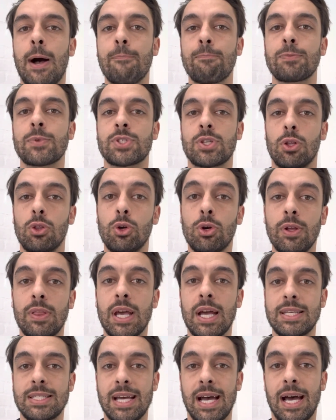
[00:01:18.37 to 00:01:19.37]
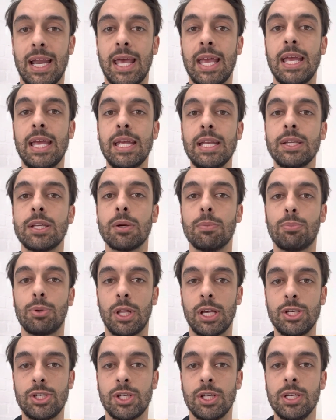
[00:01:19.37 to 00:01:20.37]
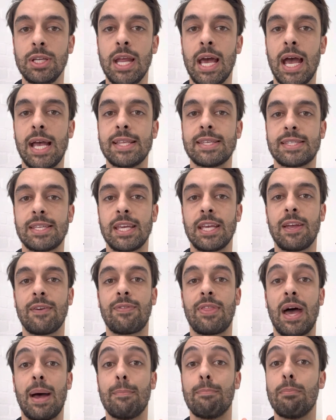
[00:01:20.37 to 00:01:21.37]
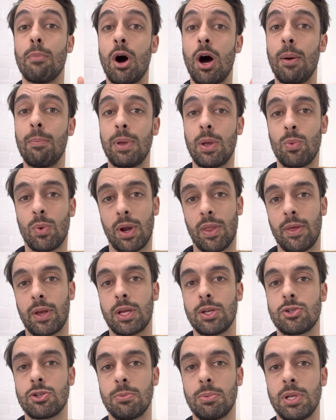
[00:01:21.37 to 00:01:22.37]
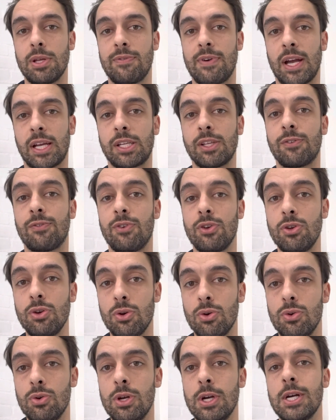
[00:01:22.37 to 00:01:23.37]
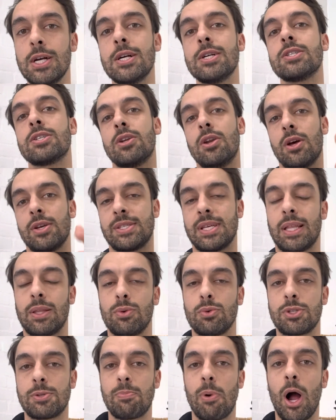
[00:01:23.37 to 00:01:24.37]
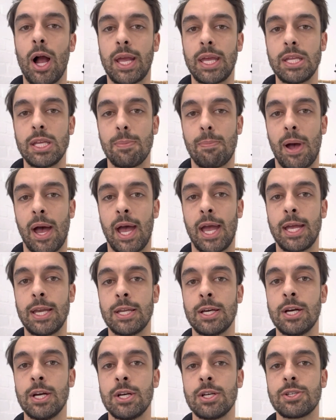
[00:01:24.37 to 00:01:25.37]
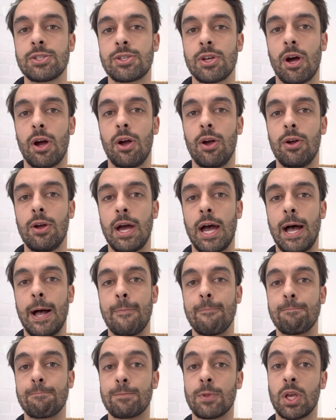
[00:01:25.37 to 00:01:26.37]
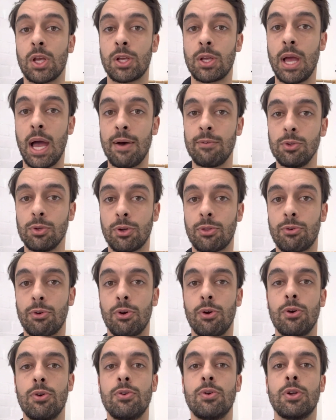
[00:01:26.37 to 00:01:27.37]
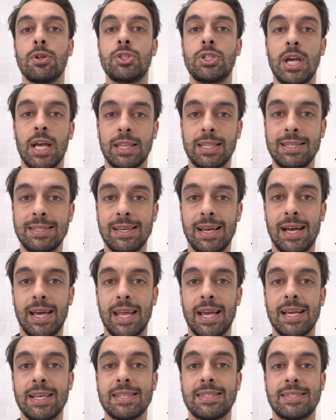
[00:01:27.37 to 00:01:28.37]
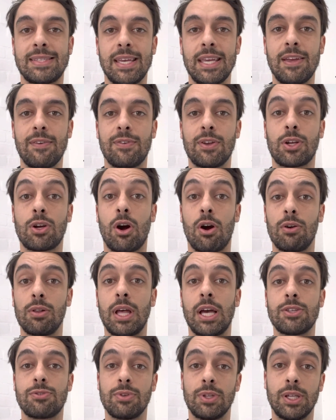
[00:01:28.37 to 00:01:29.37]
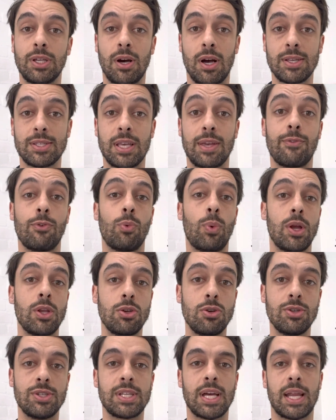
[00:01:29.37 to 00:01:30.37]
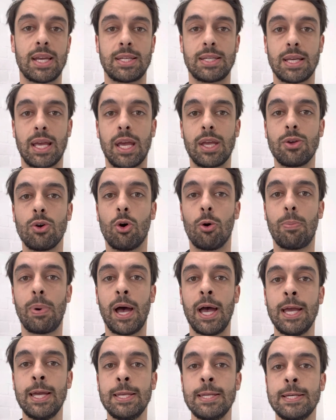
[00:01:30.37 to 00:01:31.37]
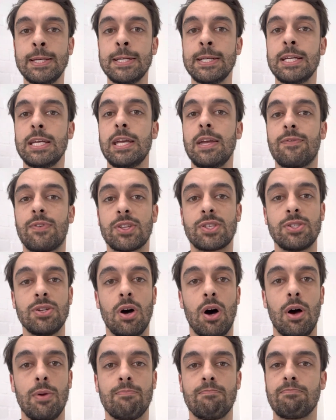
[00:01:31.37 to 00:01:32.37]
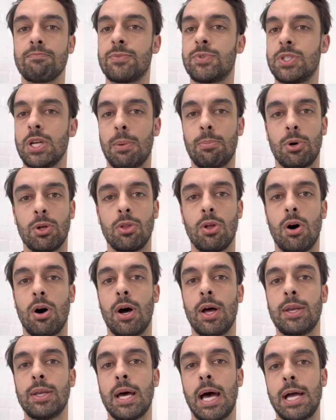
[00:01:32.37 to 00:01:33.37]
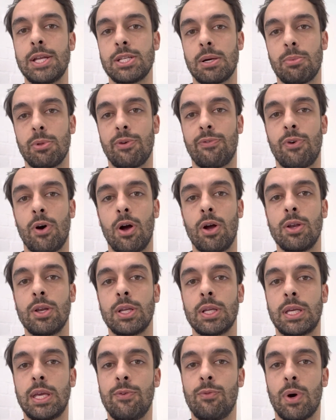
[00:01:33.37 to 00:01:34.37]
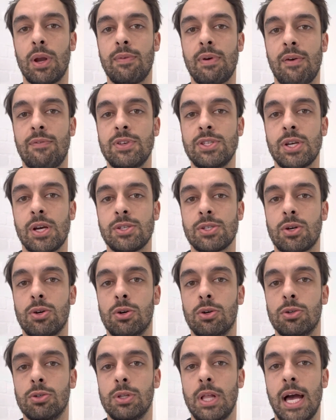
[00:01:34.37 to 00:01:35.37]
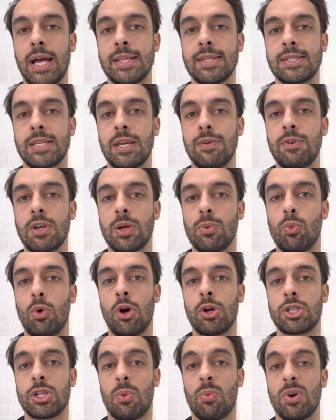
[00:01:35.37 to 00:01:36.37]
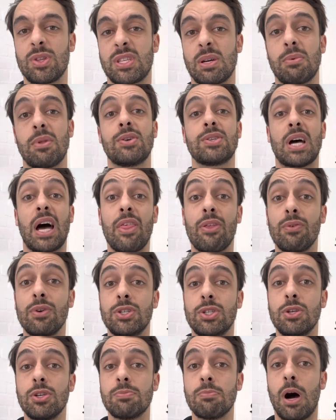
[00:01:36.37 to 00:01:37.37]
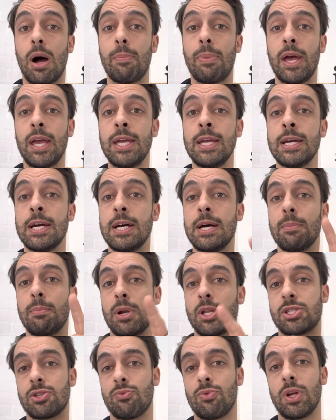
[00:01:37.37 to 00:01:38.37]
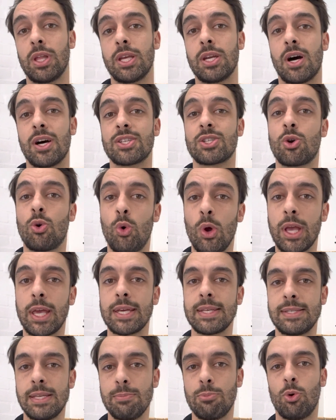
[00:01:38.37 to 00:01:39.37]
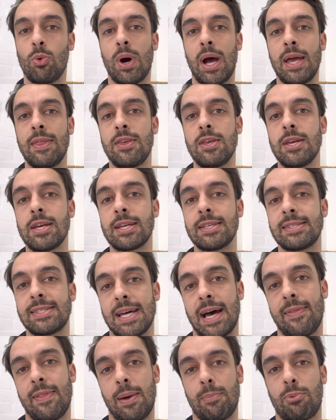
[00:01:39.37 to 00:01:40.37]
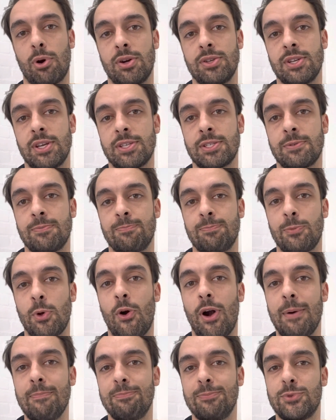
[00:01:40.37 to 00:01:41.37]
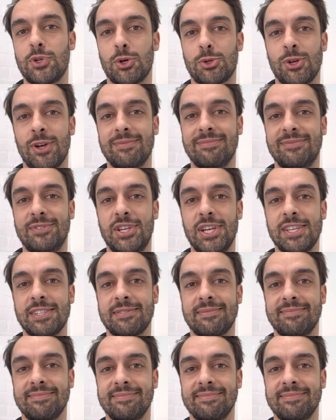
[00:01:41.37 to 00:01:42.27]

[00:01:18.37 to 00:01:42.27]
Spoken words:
So look at that data in completion and see if that might be one of the contributing factors for you to notice that little spike in your pain. So have a look through, check the data, see if it correlates really nicely for when you started to get your pain. If it's not, jump online, jump on the phone, give one of our physios a call and see if you can workshop what some of those other issues might be. But it's a really nice, quick, simple way that you can start that process. All right, talk soon. Cheers.